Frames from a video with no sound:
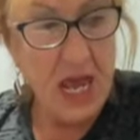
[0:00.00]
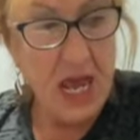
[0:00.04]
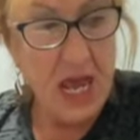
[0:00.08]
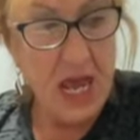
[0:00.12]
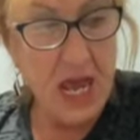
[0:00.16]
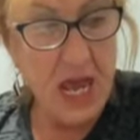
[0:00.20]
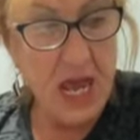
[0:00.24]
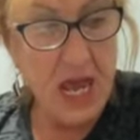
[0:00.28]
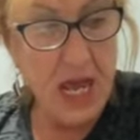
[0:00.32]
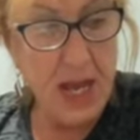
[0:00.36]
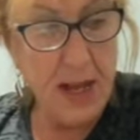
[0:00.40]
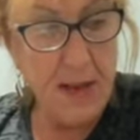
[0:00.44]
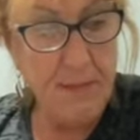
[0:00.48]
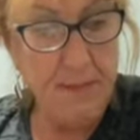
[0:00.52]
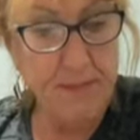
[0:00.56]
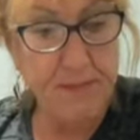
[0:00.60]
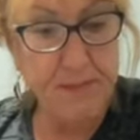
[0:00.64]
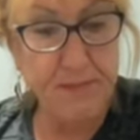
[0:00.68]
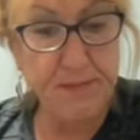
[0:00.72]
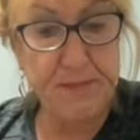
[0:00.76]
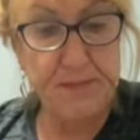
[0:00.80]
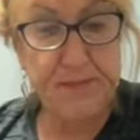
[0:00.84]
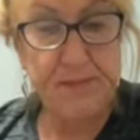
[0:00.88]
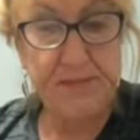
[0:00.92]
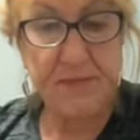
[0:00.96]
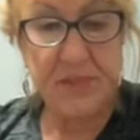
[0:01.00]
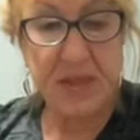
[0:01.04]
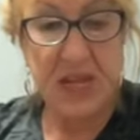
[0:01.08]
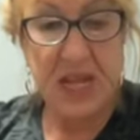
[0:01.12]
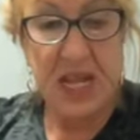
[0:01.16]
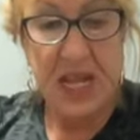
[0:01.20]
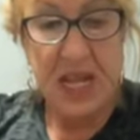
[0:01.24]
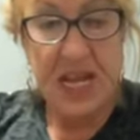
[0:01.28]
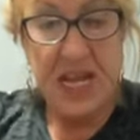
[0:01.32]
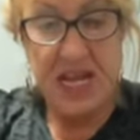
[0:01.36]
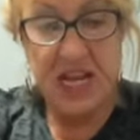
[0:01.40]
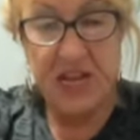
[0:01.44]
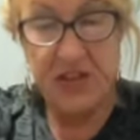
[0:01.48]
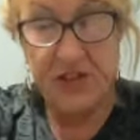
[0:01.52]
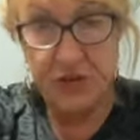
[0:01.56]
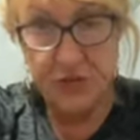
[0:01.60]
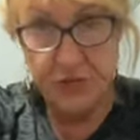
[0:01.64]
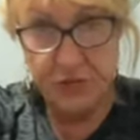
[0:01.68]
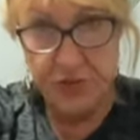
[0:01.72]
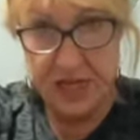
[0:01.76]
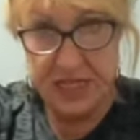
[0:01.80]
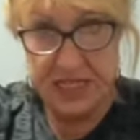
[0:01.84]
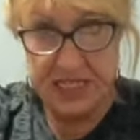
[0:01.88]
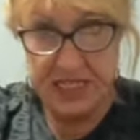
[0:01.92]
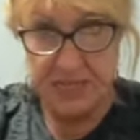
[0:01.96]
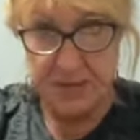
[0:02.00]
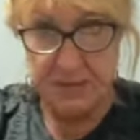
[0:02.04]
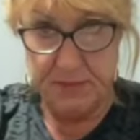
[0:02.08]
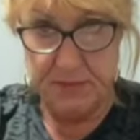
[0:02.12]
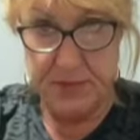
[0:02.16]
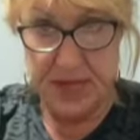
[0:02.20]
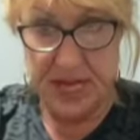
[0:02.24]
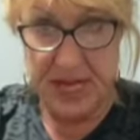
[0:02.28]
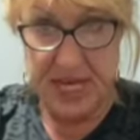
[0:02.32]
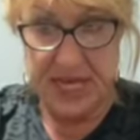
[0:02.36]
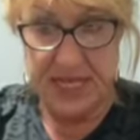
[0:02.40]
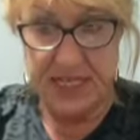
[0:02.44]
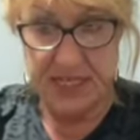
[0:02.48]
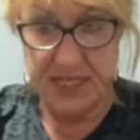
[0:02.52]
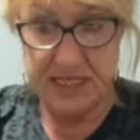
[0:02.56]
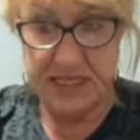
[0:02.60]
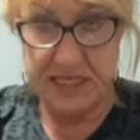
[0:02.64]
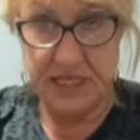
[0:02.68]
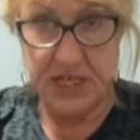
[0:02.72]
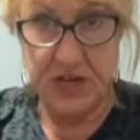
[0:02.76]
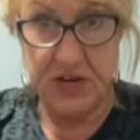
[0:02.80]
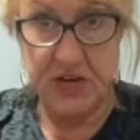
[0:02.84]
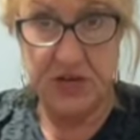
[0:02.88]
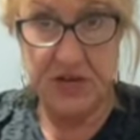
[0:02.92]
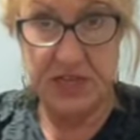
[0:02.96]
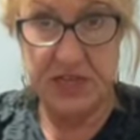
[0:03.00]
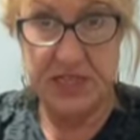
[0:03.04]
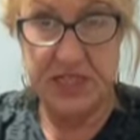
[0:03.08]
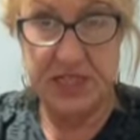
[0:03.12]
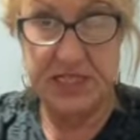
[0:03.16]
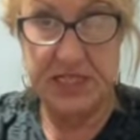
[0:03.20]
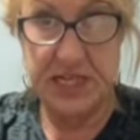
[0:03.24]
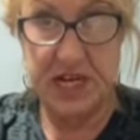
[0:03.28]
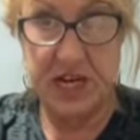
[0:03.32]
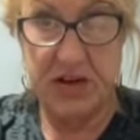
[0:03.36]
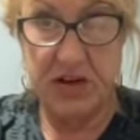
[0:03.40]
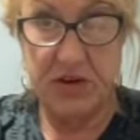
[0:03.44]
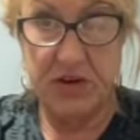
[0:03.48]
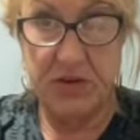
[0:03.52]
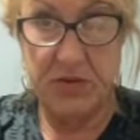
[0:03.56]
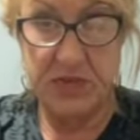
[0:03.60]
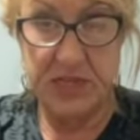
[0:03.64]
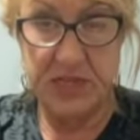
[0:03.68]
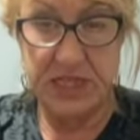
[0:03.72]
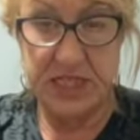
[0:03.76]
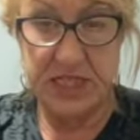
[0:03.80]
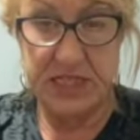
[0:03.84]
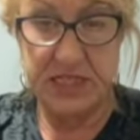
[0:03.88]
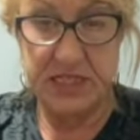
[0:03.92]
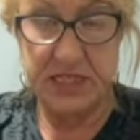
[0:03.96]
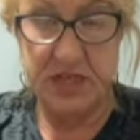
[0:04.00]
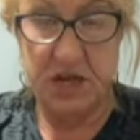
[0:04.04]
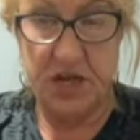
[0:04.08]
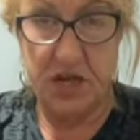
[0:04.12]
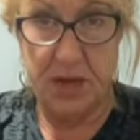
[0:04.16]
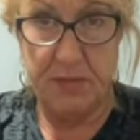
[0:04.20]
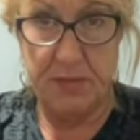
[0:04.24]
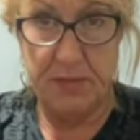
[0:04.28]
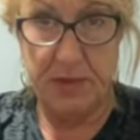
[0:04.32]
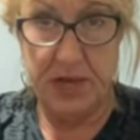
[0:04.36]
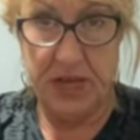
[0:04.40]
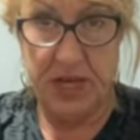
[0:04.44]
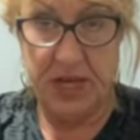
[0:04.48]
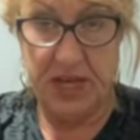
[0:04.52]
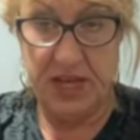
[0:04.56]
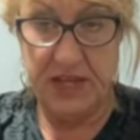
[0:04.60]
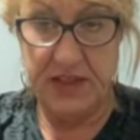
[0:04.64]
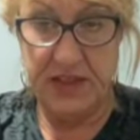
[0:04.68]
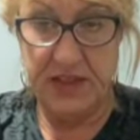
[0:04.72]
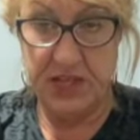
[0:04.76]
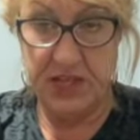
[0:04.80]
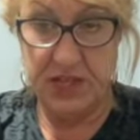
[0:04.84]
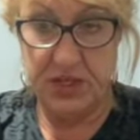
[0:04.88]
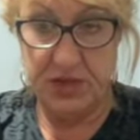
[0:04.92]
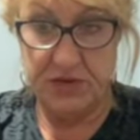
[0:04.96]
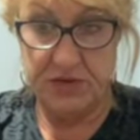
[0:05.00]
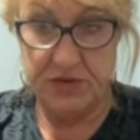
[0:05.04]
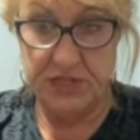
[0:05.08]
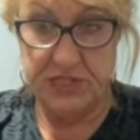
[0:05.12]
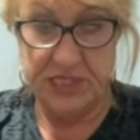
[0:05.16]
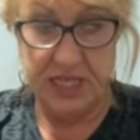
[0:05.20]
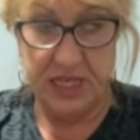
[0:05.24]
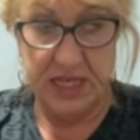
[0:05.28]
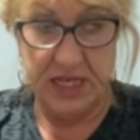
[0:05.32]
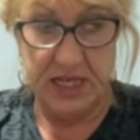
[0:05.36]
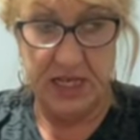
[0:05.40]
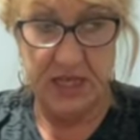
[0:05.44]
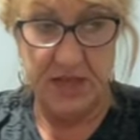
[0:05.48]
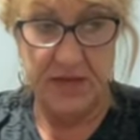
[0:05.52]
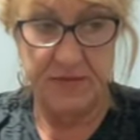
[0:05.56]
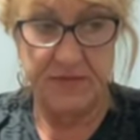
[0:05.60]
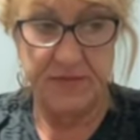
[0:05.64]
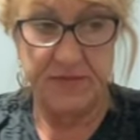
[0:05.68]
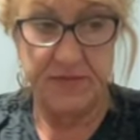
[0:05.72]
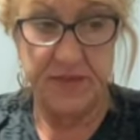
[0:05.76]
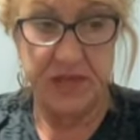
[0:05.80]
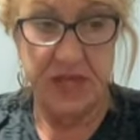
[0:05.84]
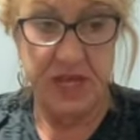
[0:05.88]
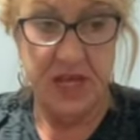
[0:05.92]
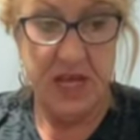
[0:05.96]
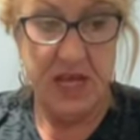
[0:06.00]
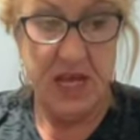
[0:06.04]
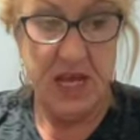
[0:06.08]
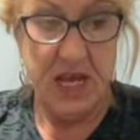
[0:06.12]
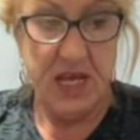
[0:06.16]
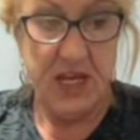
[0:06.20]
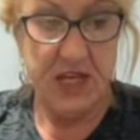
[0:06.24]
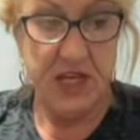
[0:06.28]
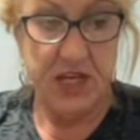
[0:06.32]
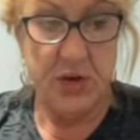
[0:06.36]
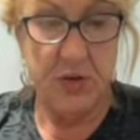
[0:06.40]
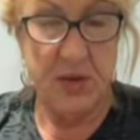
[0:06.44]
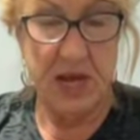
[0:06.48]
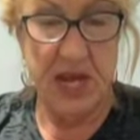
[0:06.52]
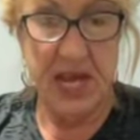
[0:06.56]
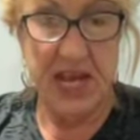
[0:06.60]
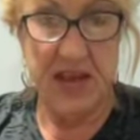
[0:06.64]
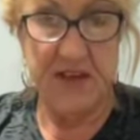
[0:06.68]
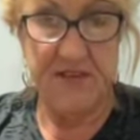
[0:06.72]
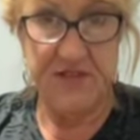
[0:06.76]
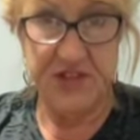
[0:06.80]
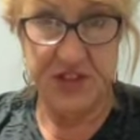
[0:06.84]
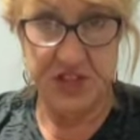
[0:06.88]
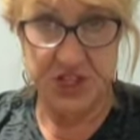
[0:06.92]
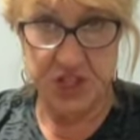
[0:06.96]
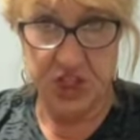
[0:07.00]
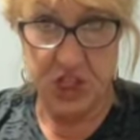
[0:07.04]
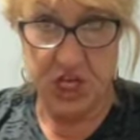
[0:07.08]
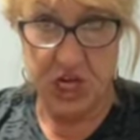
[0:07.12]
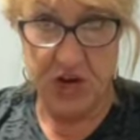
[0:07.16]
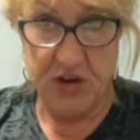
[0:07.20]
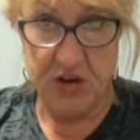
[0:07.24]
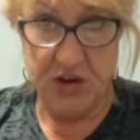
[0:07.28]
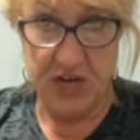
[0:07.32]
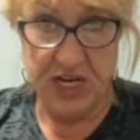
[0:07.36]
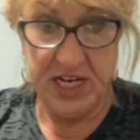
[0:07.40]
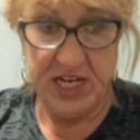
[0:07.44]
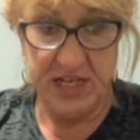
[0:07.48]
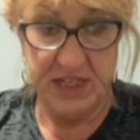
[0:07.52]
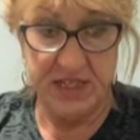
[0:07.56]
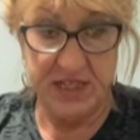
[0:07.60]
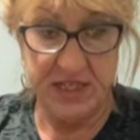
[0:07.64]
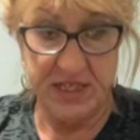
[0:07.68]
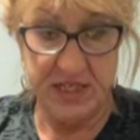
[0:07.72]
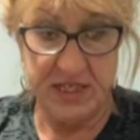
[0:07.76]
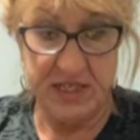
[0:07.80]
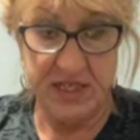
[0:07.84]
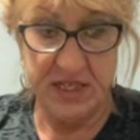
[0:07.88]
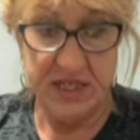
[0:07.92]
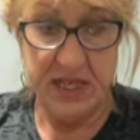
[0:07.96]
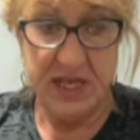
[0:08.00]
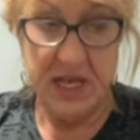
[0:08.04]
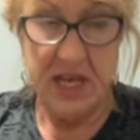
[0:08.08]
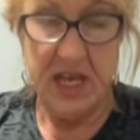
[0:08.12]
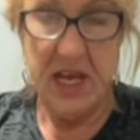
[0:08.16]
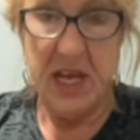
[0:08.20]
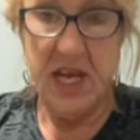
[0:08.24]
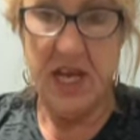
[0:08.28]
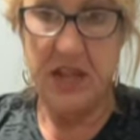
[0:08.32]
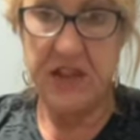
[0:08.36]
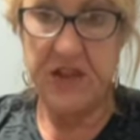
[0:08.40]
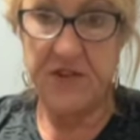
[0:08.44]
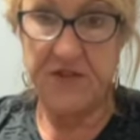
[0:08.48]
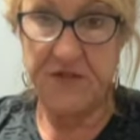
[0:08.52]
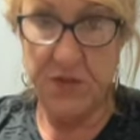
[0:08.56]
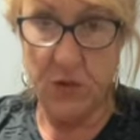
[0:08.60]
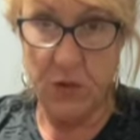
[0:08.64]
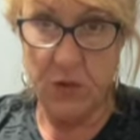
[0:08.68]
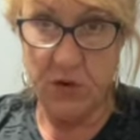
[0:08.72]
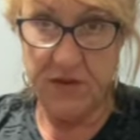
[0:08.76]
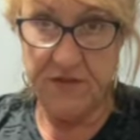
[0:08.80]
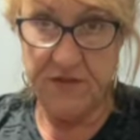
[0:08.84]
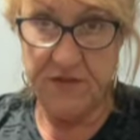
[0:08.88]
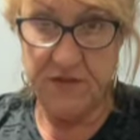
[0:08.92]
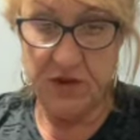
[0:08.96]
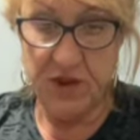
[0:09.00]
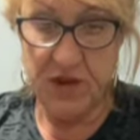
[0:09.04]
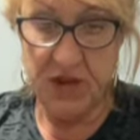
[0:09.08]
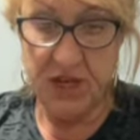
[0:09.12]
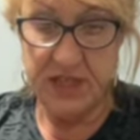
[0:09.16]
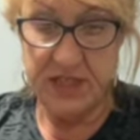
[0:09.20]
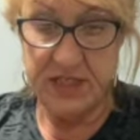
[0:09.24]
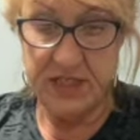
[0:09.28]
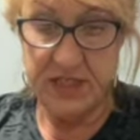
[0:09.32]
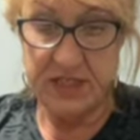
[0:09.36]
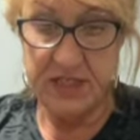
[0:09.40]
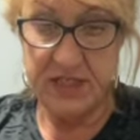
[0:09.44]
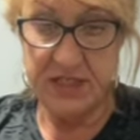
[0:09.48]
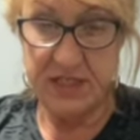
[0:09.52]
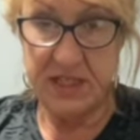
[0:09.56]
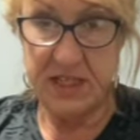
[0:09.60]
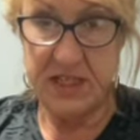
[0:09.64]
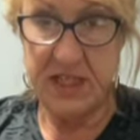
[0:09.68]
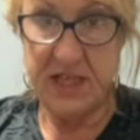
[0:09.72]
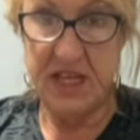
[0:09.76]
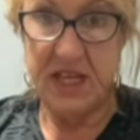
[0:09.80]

in the recent past here in the tarot, in this top line that you see, you have the Chariot, the Four of Rods,